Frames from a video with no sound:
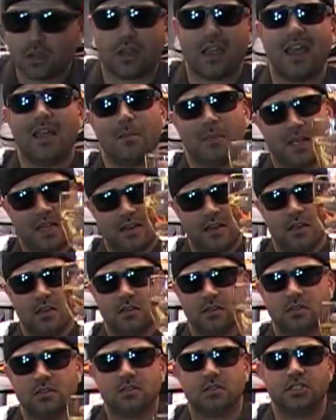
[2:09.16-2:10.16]
okay, man.
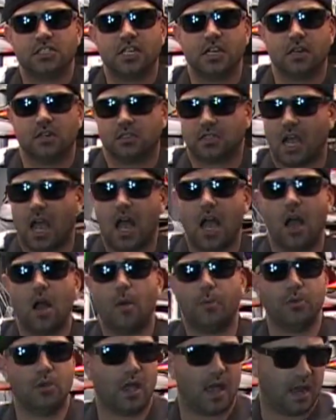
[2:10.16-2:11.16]
Cheers. I
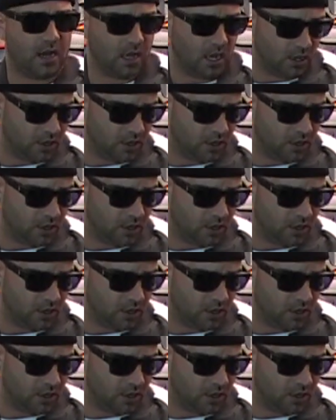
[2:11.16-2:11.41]
hope you had a